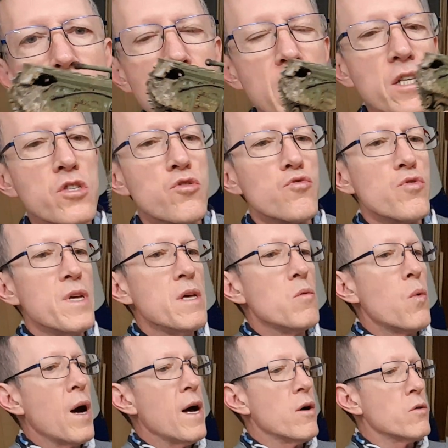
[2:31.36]
is
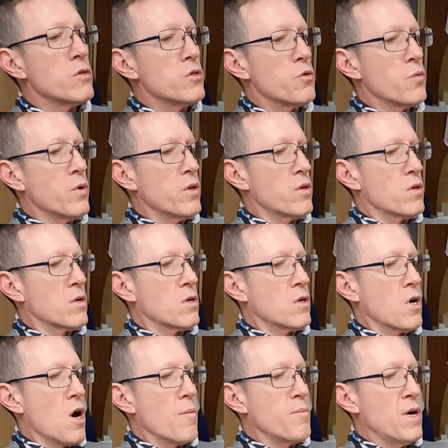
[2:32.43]
rewound with
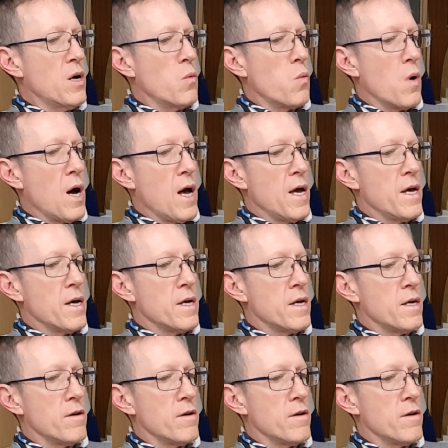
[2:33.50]
copper wire,